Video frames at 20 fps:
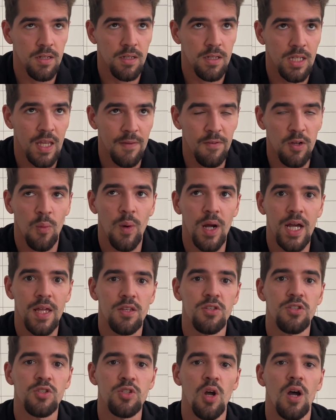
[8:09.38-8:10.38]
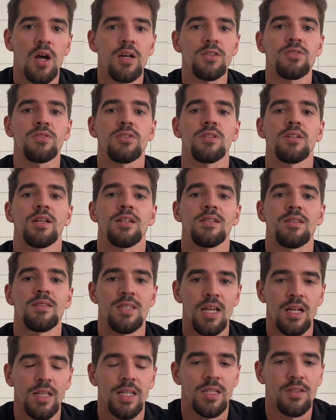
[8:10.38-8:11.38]
giving away the sauce and
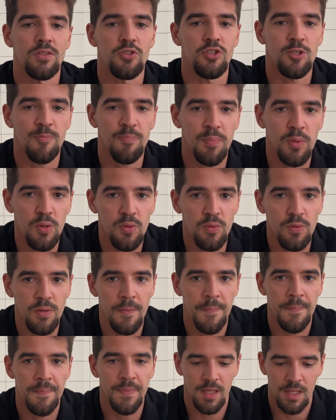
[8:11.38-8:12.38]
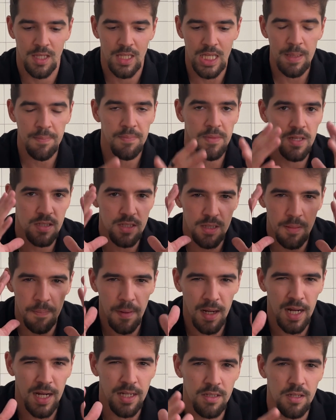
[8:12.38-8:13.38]
selling the spoon. Keep this in
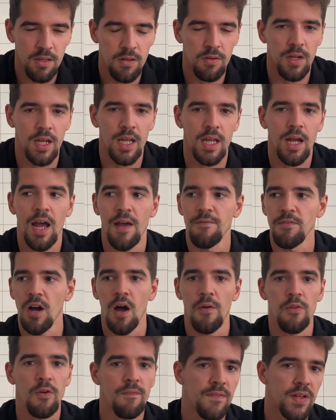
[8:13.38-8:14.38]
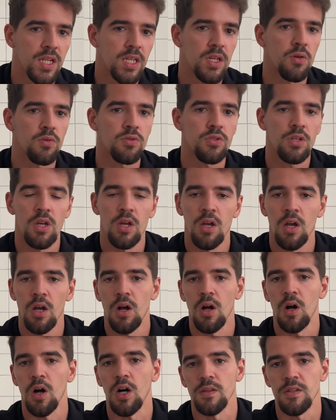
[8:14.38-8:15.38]
mind, okay? I have other videos
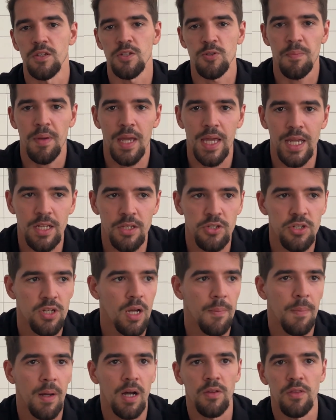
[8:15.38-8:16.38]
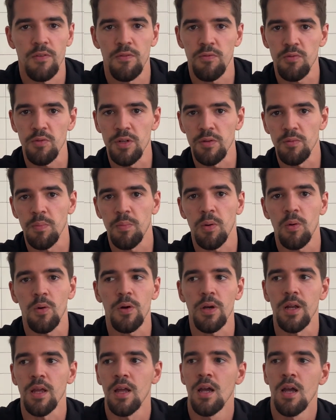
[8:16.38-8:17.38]
on this page about the free
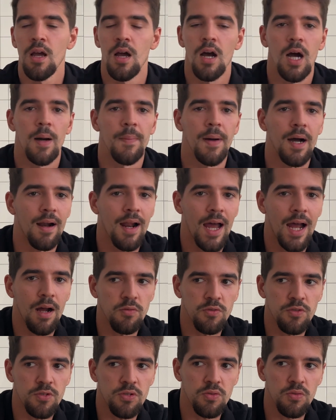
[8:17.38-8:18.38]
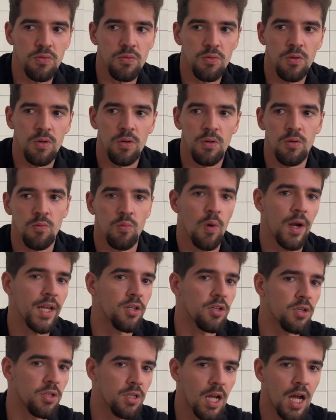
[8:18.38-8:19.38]
report, about how to write
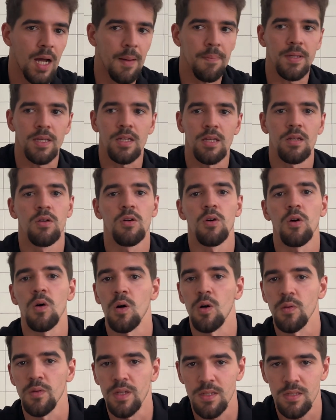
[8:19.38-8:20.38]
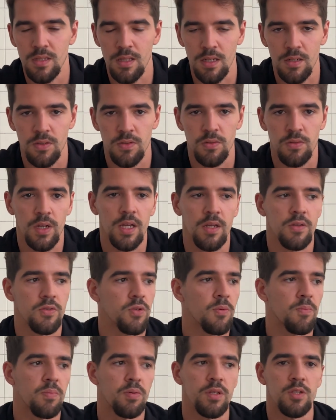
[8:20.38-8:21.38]
good copy, all these things, okay?
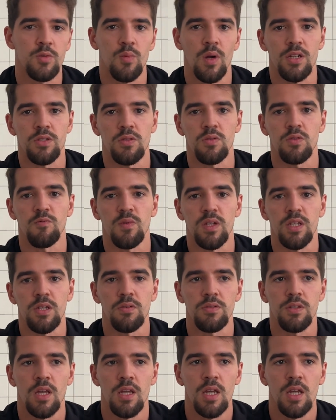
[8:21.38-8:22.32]
So please watch those videos